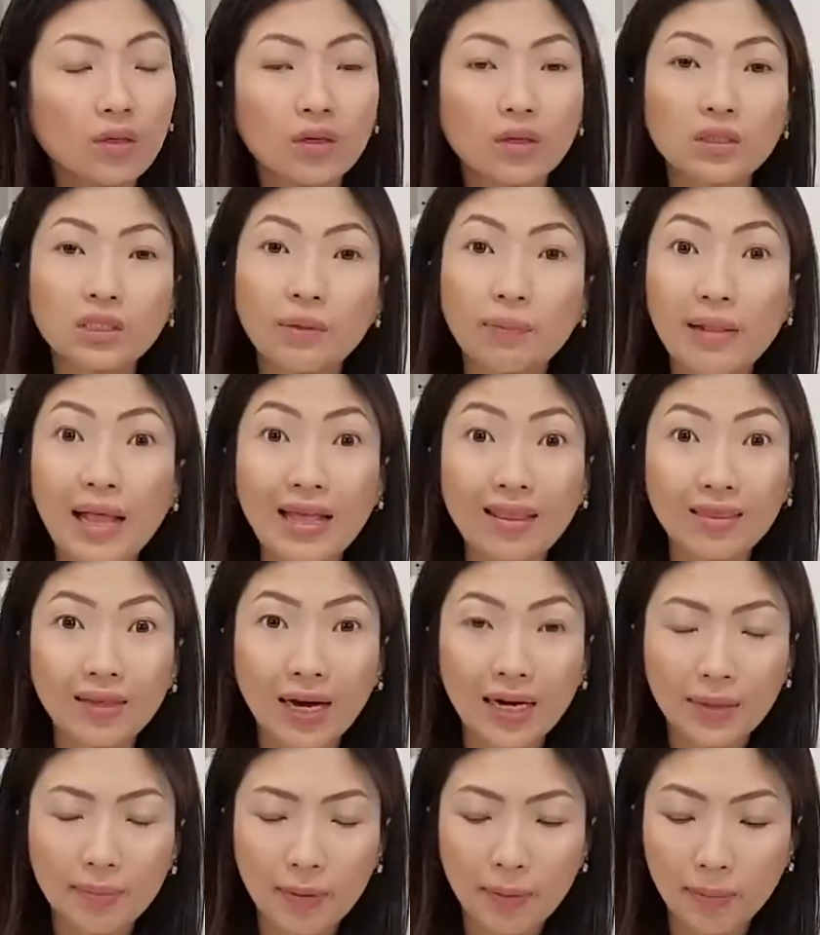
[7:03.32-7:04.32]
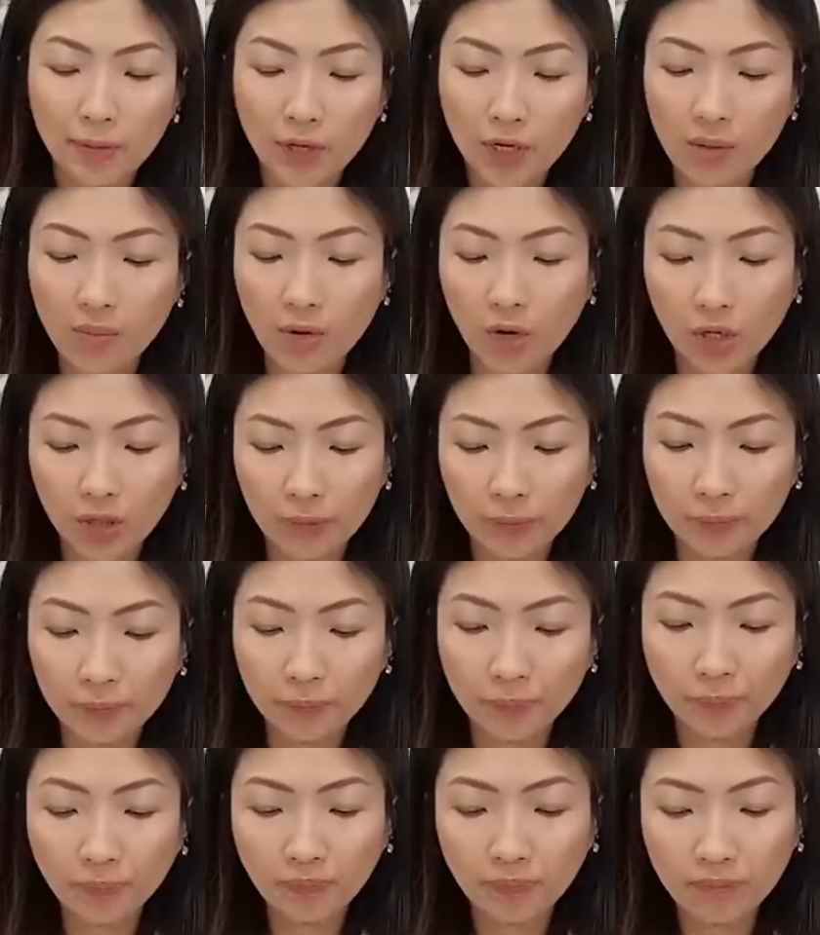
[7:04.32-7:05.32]
sa Plant Therapy bergamot,
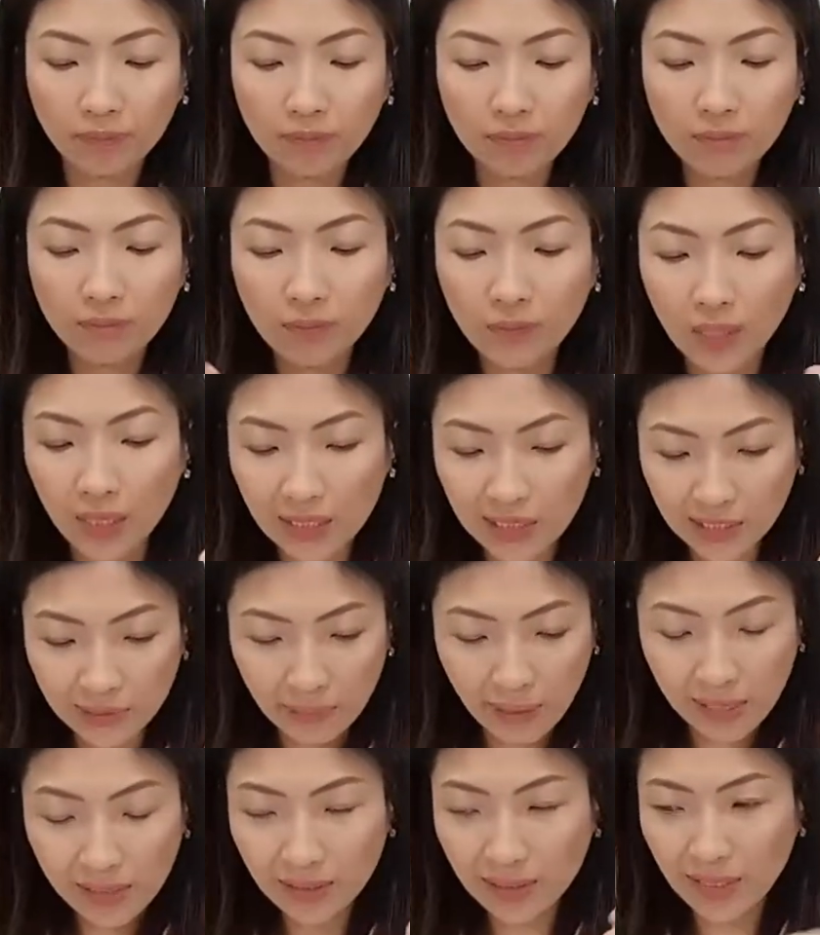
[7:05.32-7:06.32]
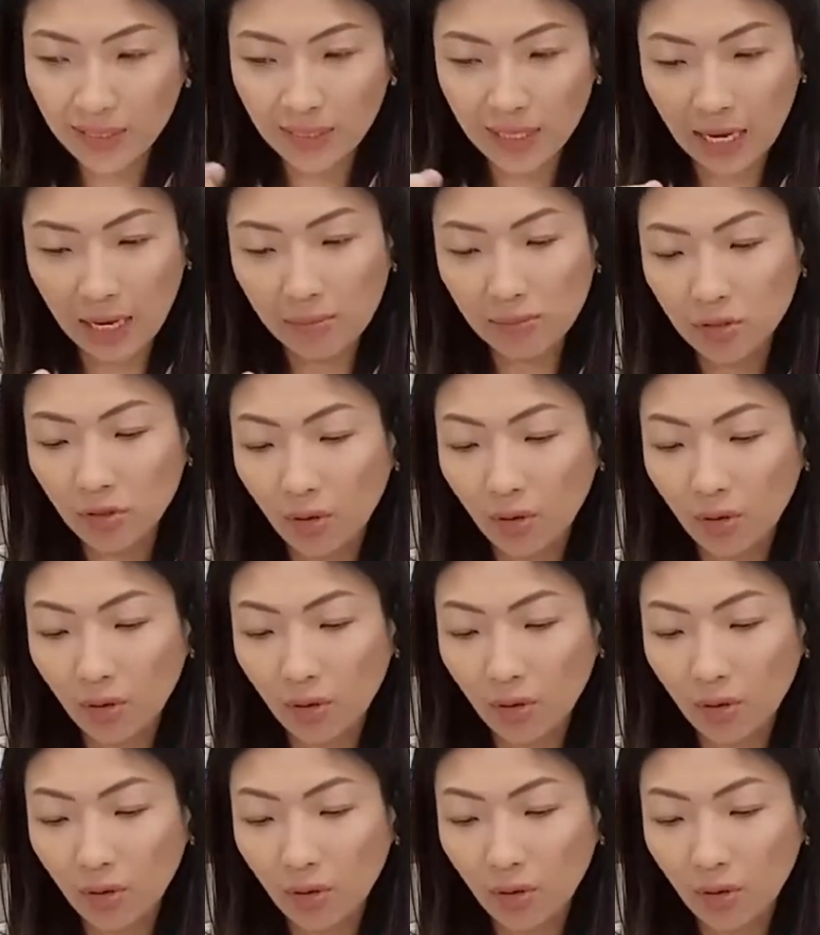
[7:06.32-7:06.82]
it smells the same.